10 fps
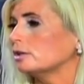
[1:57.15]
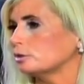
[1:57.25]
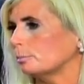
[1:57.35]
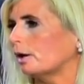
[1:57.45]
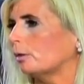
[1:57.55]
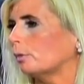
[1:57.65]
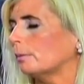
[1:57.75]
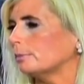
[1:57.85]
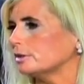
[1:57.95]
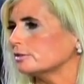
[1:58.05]
to buy
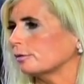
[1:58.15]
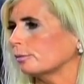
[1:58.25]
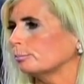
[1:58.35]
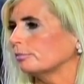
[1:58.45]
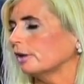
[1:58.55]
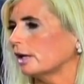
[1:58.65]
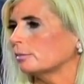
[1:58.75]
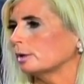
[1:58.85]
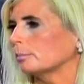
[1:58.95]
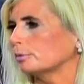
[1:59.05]
weapons from
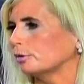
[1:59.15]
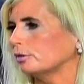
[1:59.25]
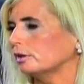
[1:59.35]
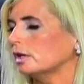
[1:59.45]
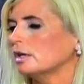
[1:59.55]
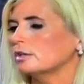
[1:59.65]
Vladimir Putin.